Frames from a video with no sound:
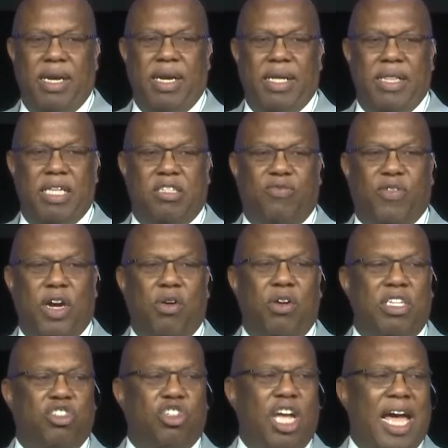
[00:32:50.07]
And it's very
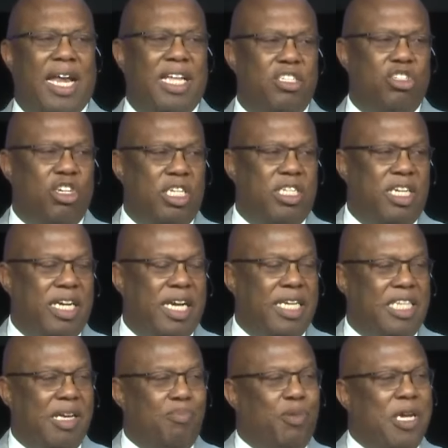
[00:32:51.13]
challenging to
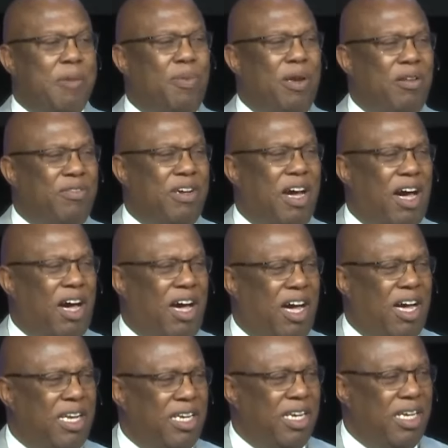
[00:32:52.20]
get the people of God